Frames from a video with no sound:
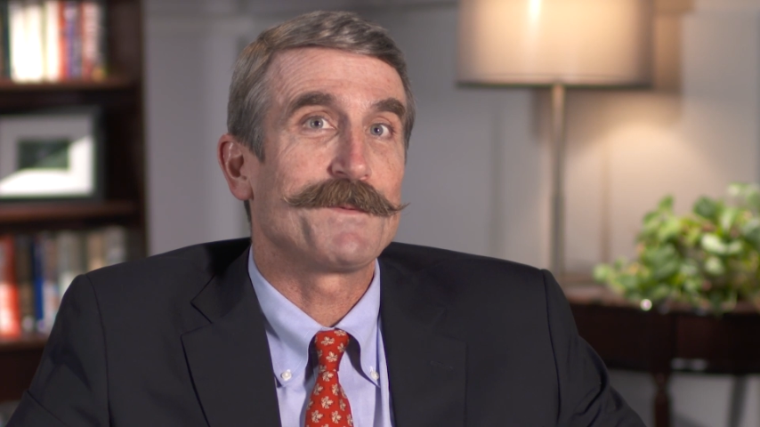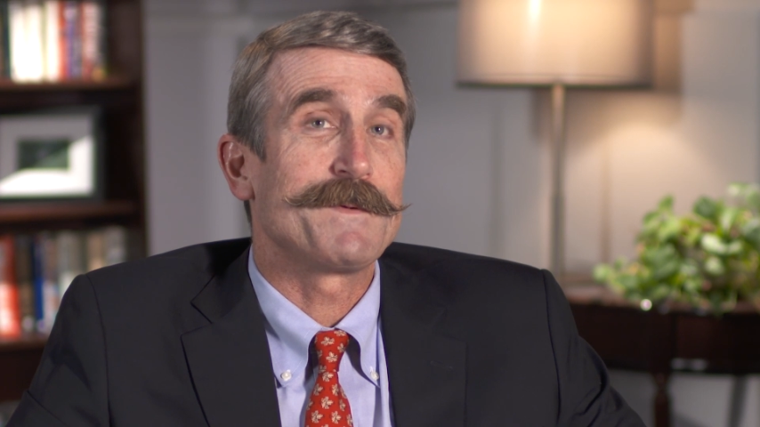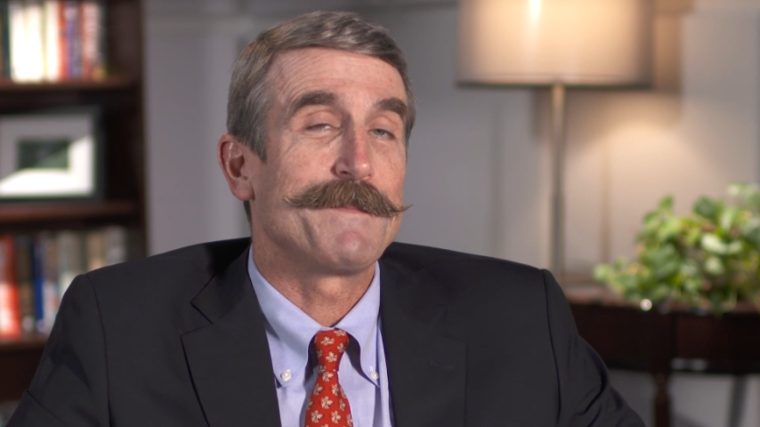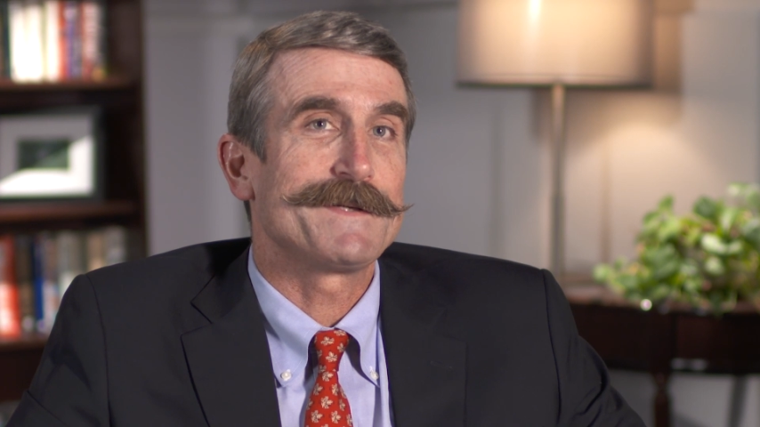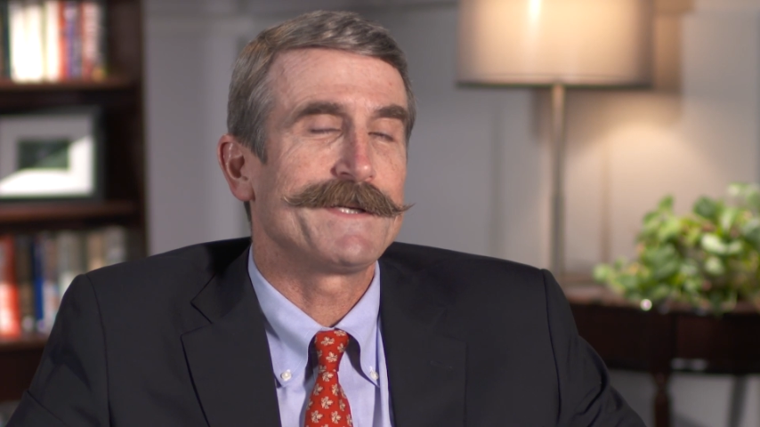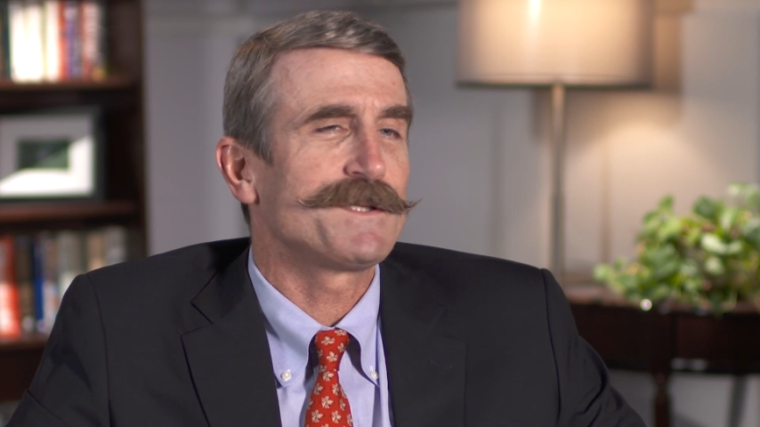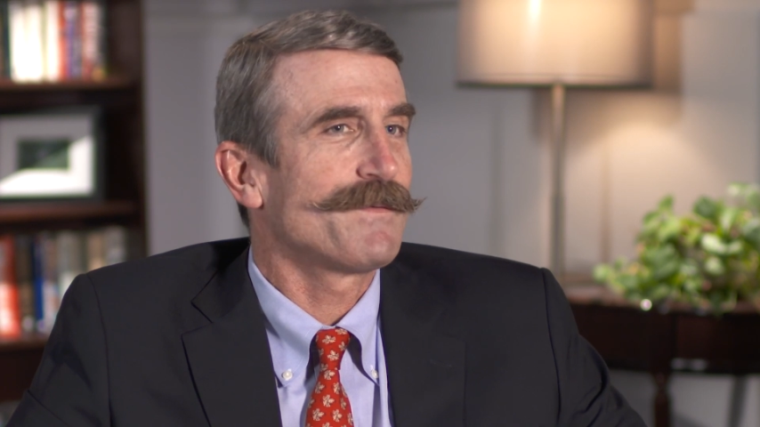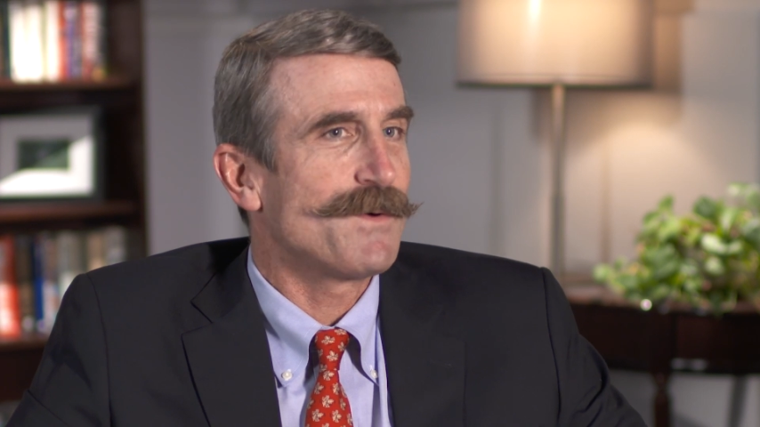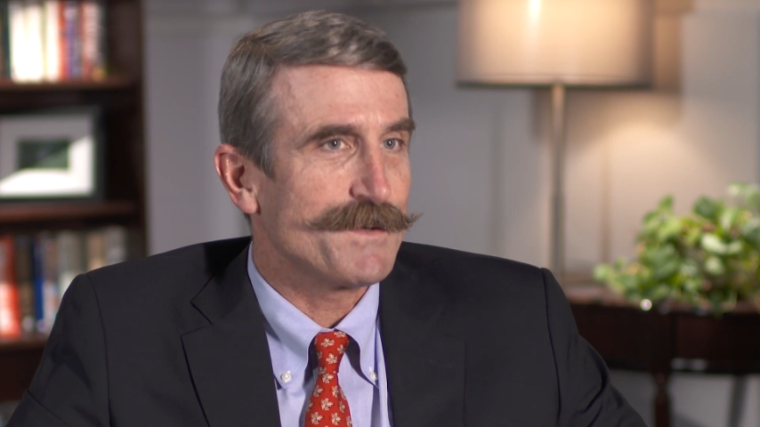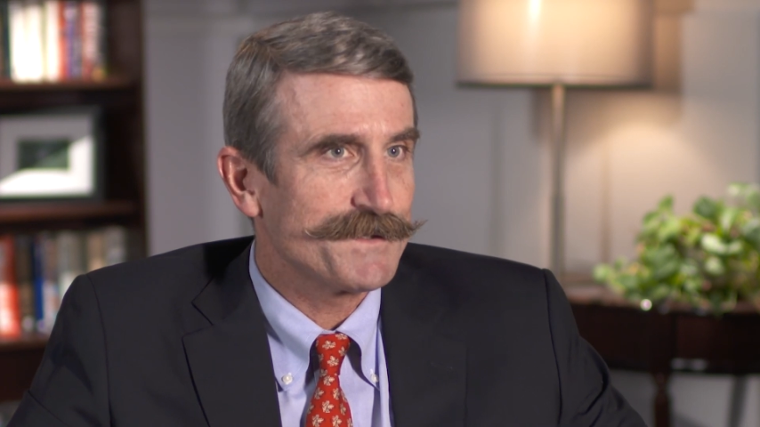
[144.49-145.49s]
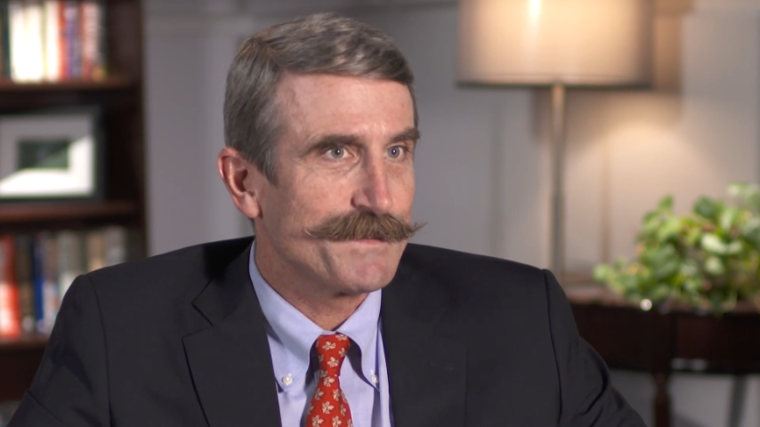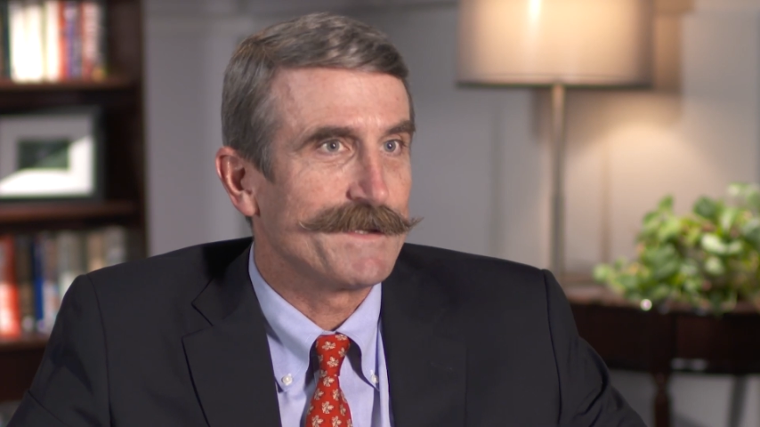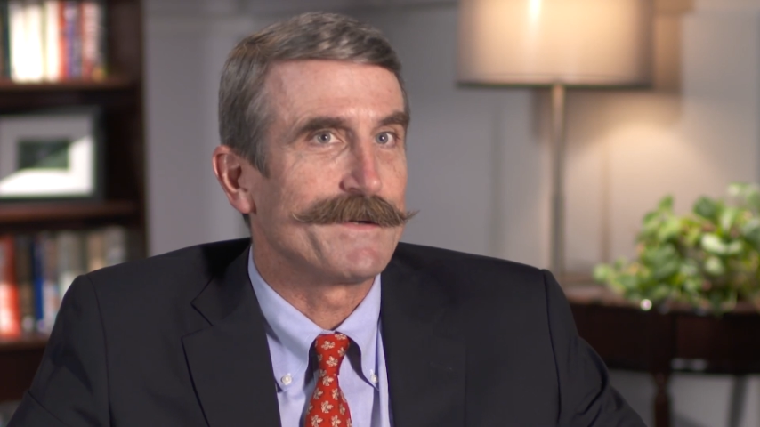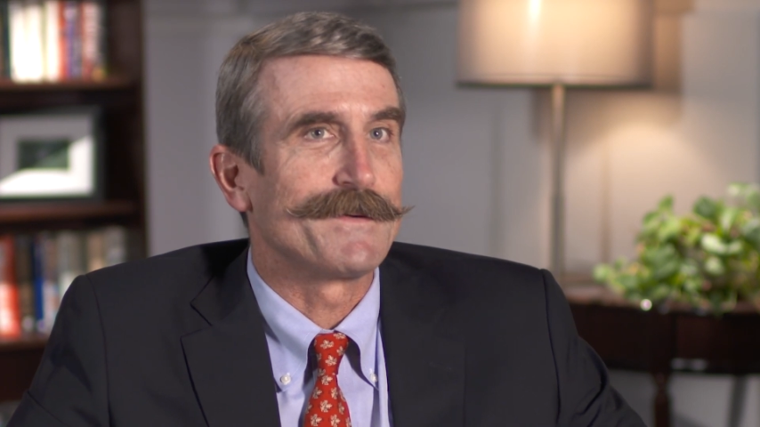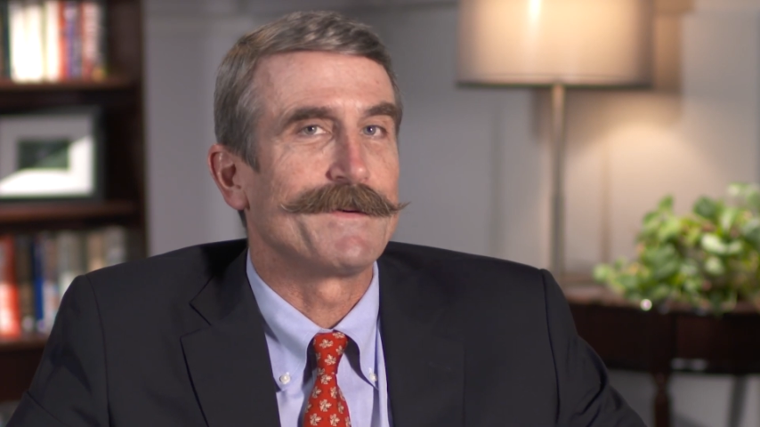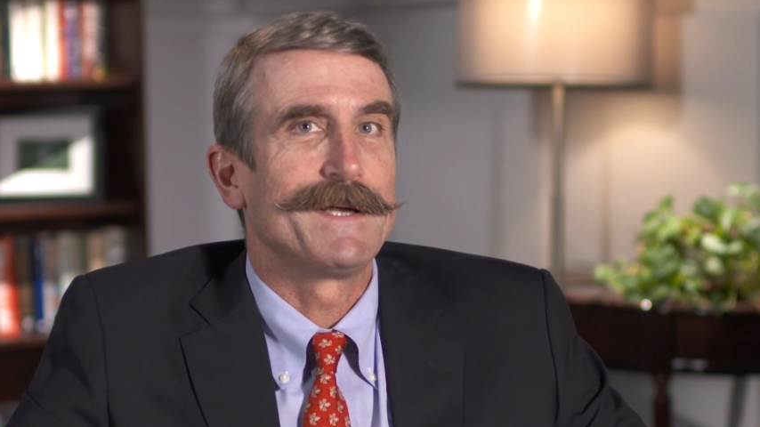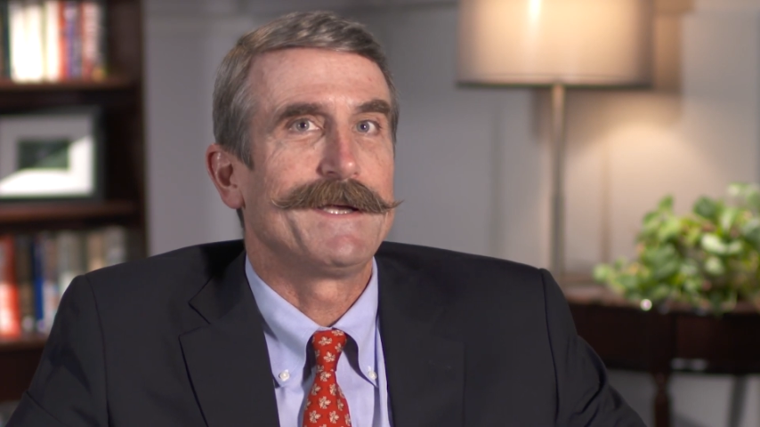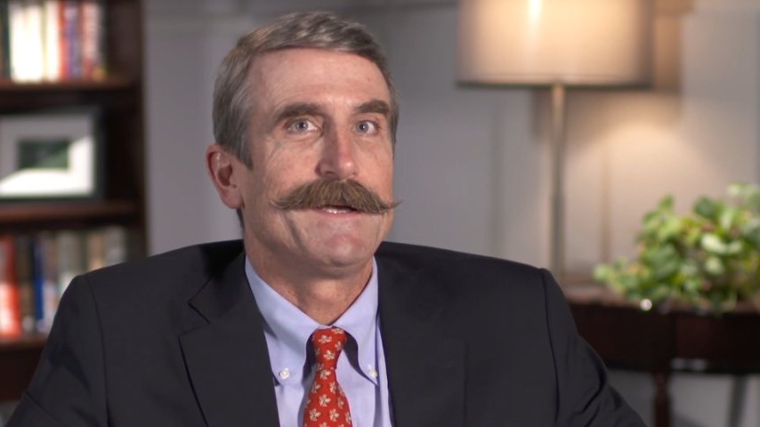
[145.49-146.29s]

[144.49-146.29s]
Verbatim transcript: when we miss things? Of course we do.